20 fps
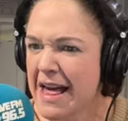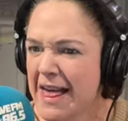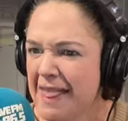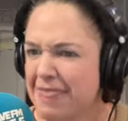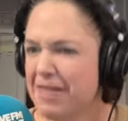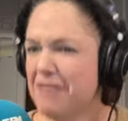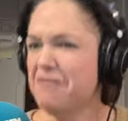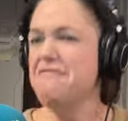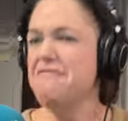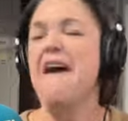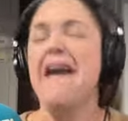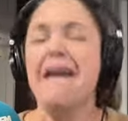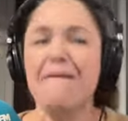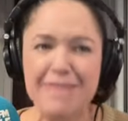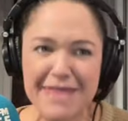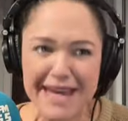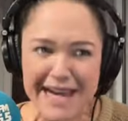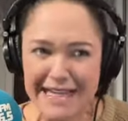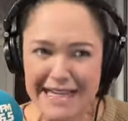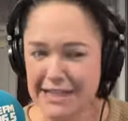The fame
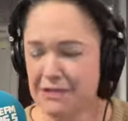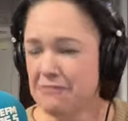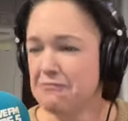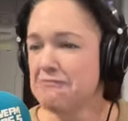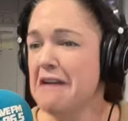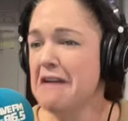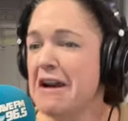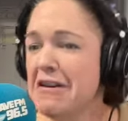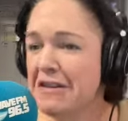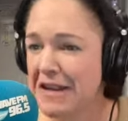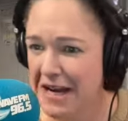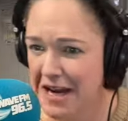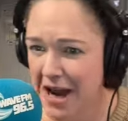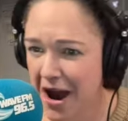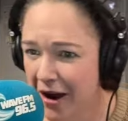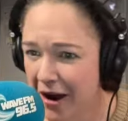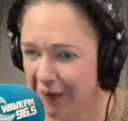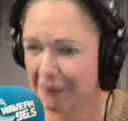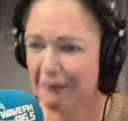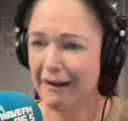thing isn't real, you
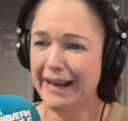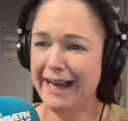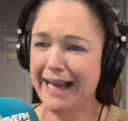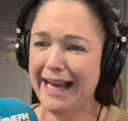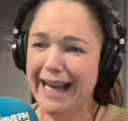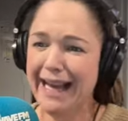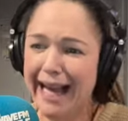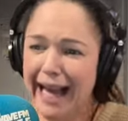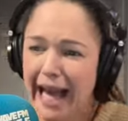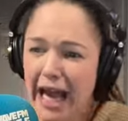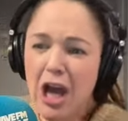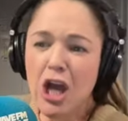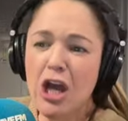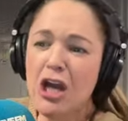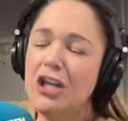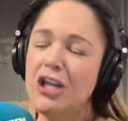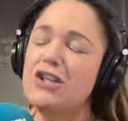know.